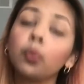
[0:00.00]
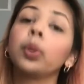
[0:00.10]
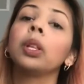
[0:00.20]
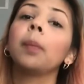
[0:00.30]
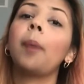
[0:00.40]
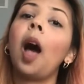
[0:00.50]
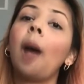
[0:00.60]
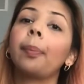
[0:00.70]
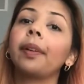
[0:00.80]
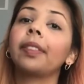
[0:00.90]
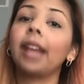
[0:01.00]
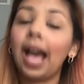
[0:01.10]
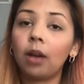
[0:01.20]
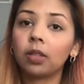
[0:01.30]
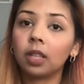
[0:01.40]
will pop the
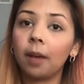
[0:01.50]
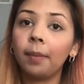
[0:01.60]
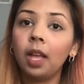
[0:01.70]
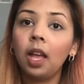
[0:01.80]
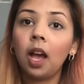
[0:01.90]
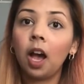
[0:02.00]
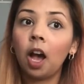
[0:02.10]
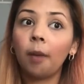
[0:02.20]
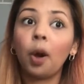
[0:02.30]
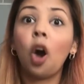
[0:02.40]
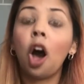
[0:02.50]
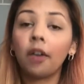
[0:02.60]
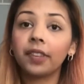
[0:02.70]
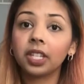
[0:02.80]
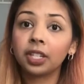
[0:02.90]
house up.
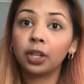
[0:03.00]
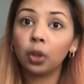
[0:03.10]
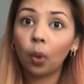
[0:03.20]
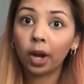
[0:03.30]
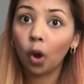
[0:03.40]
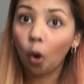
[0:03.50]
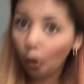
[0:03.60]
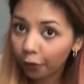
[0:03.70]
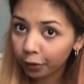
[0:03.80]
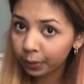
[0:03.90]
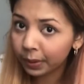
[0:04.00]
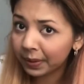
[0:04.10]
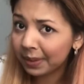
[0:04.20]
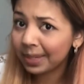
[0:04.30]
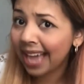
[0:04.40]
Obviously, you don't want to overdo it
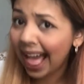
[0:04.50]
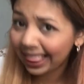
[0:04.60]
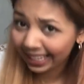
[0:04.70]
with metallic